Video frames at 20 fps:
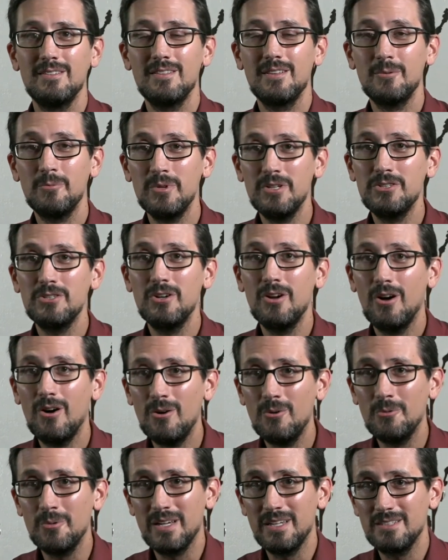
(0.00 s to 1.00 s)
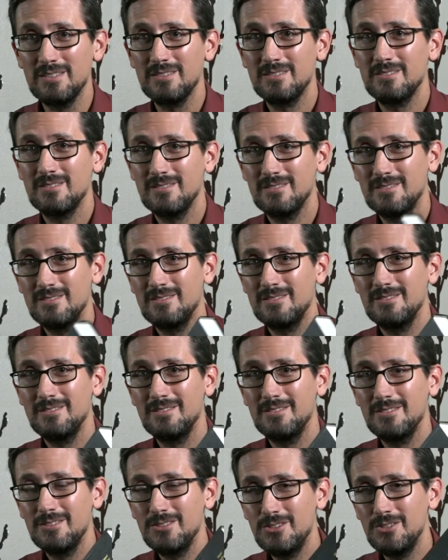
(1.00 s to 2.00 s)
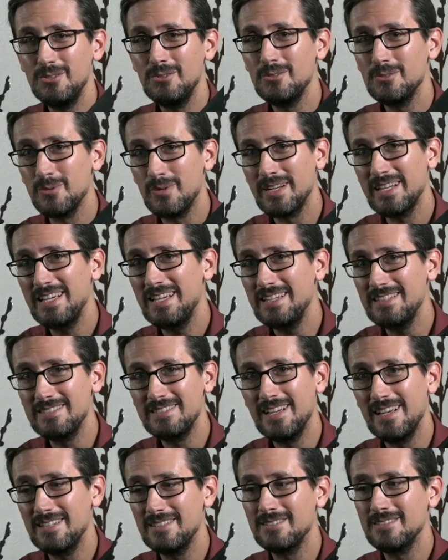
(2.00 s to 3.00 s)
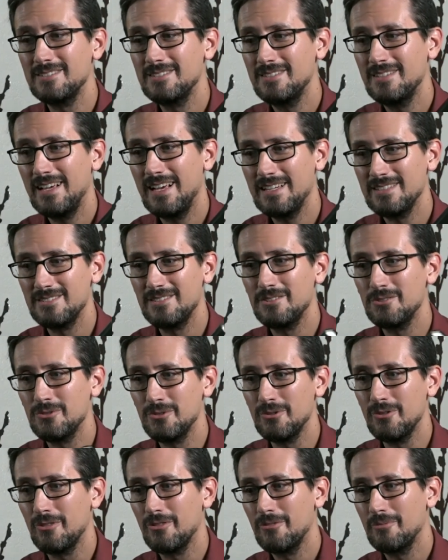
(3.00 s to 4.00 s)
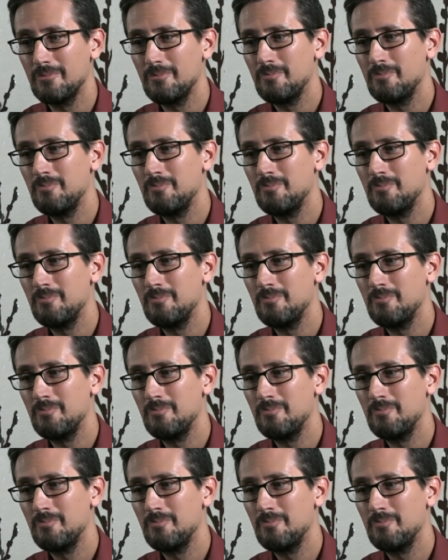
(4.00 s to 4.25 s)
then we should always choose what he says as the truth.